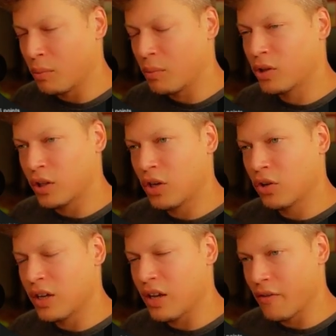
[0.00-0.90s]

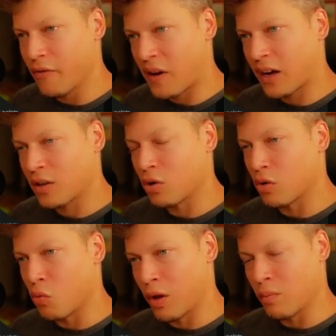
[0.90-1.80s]
clearly affect
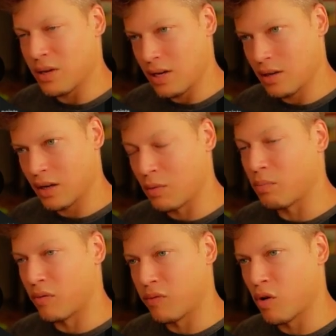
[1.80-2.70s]
your well being and
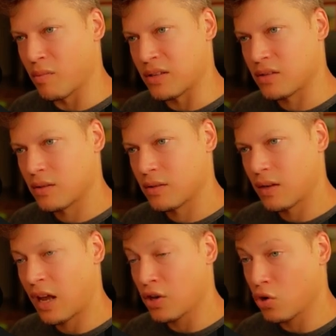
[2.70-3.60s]
performance.
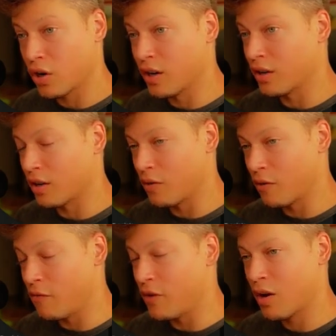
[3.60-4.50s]
And you're going to
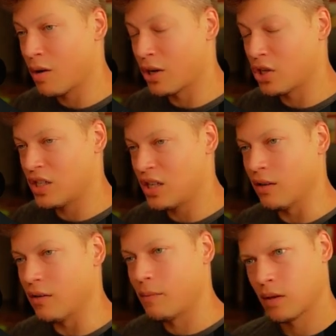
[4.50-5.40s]
very much see
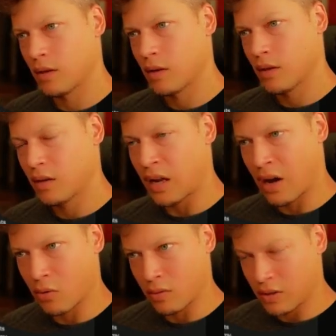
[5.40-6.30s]
it.
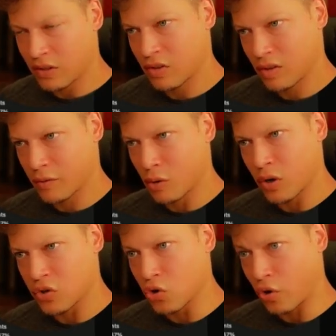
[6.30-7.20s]
Now, this is of
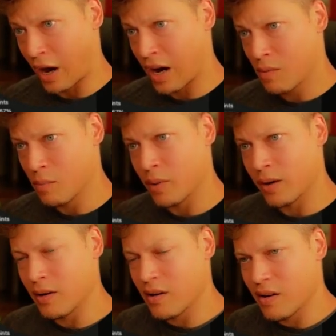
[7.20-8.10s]
course great, but
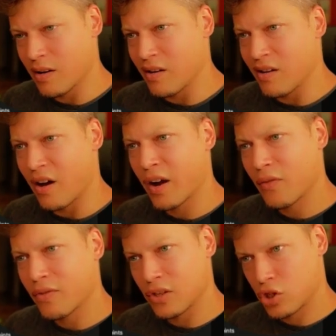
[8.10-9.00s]
none of
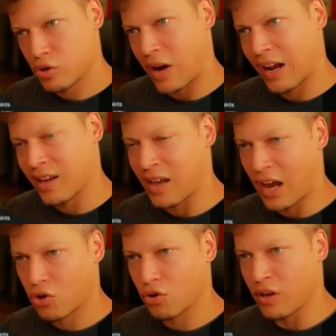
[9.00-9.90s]
this tracking
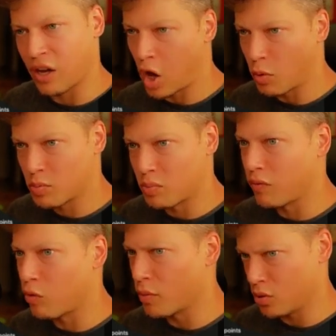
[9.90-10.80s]
actually helps you
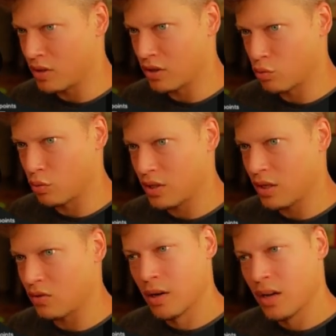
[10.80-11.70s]
perform these
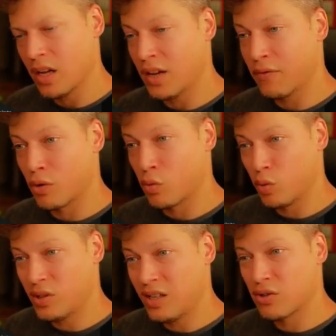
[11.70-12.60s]
routines. If your
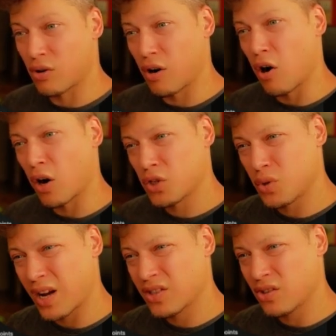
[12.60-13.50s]
routines are hard to
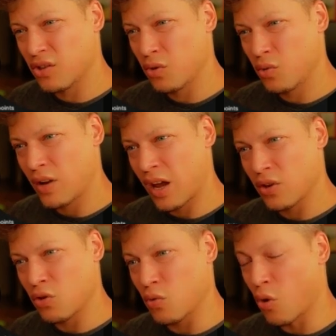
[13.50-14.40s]
execute and
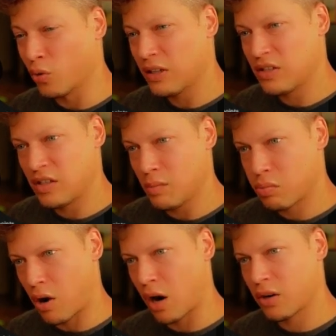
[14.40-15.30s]
you only see
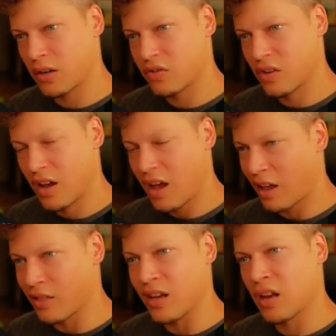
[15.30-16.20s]
progress
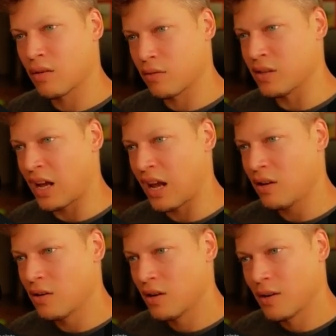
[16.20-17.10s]
at the end of the day,
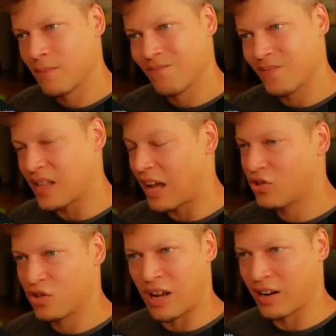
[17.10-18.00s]
that's
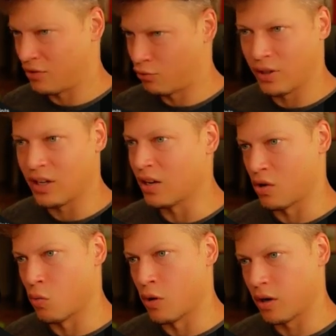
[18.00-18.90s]
not really going to
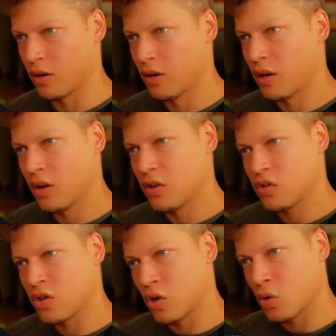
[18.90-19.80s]
work.
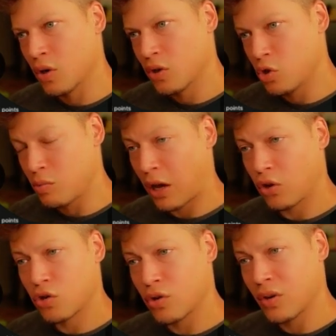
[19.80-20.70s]
So, to make
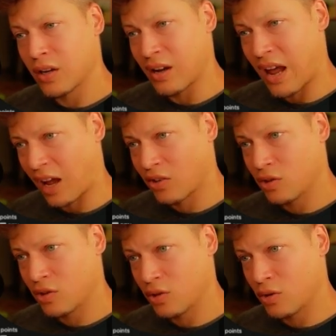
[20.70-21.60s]
sure you can
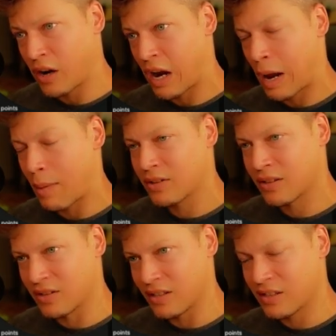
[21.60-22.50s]
execute your habits
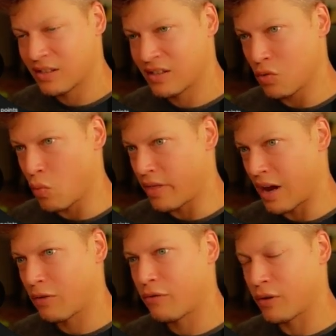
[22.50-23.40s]
consistently
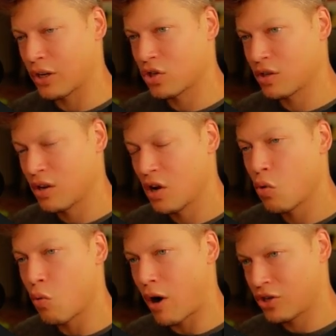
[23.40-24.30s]
without friction,
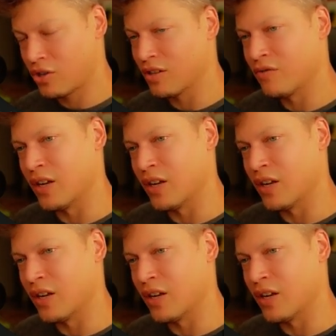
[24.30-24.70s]
watch this video